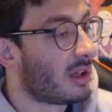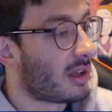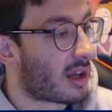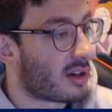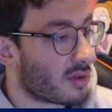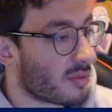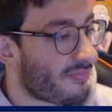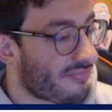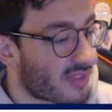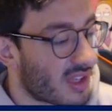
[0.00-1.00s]
I don't know.
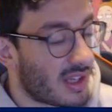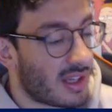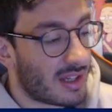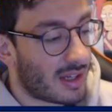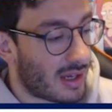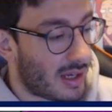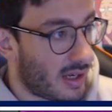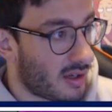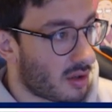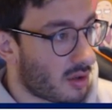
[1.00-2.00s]

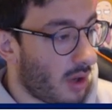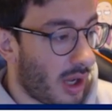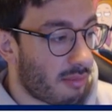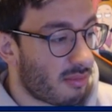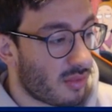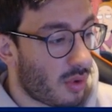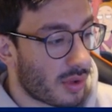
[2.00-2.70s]
I don't know. What we